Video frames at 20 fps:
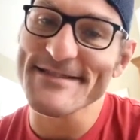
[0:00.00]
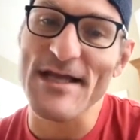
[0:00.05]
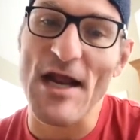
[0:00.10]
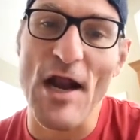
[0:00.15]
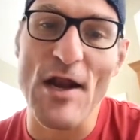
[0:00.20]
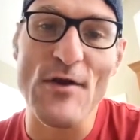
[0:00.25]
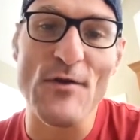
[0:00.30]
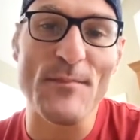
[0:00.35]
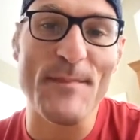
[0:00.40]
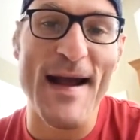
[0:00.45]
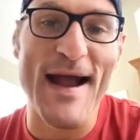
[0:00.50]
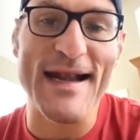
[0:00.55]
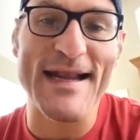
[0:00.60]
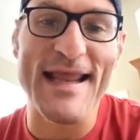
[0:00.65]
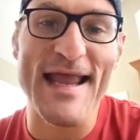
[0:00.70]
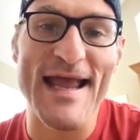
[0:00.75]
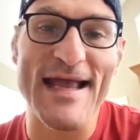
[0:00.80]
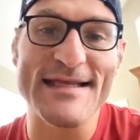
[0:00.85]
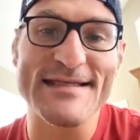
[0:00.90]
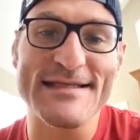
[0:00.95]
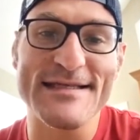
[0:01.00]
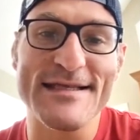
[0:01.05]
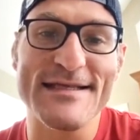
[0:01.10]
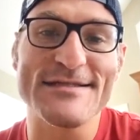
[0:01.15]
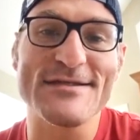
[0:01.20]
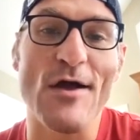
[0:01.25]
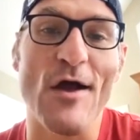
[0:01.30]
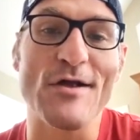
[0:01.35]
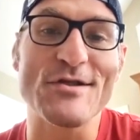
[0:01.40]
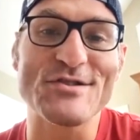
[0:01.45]
start a new
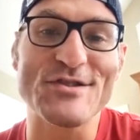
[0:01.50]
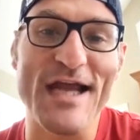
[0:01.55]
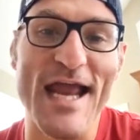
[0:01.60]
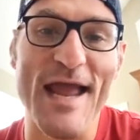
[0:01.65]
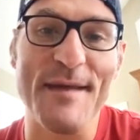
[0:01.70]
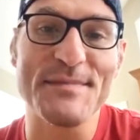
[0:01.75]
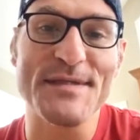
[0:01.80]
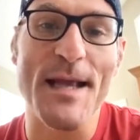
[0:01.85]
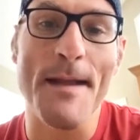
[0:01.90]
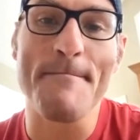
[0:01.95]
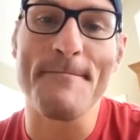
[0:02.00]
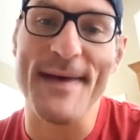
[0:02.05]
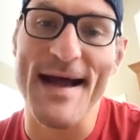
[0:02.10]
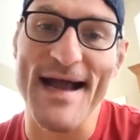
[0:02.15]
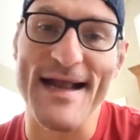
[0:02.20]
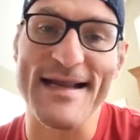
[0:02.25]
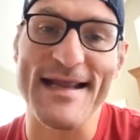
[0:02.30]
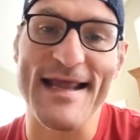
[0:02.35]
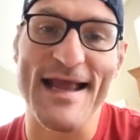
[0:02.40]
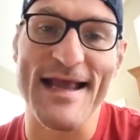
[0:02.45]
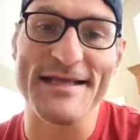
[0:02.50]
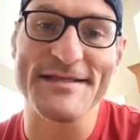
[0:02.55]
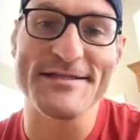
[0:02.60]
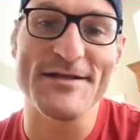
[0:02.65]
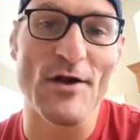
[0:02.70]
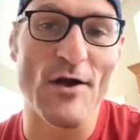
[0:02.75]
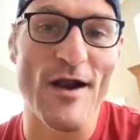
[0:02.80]
podcast called Jabs Podcast.